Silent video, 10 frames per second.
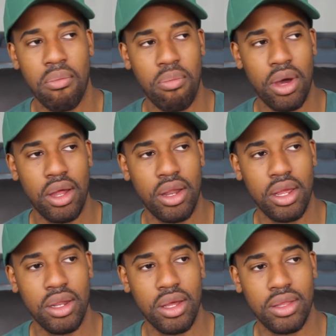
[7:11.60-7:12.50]
but
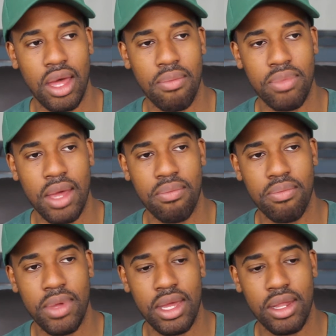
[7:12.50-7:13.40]
you know, the
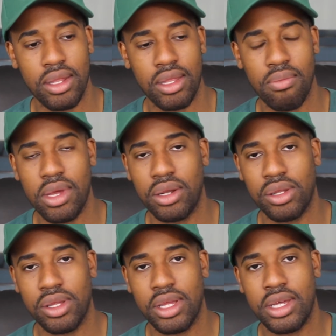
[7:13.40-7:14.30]
middle